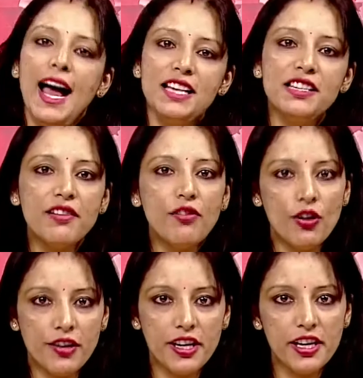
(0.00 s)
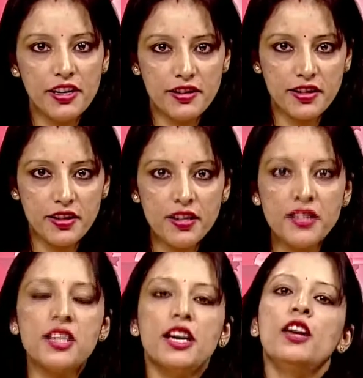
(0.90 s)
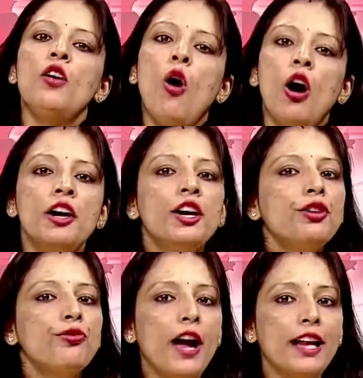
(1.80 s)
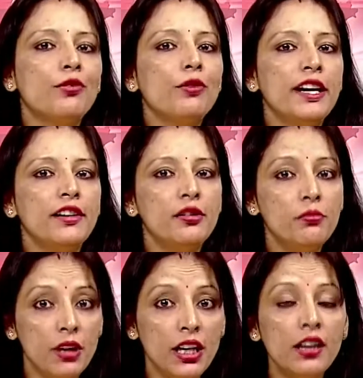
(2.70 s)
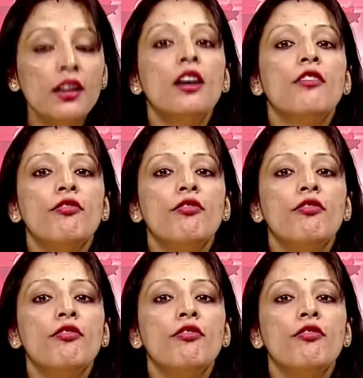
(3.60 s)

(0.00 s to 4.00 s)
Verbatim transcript: As I've already discussed, in order to calculate the mean,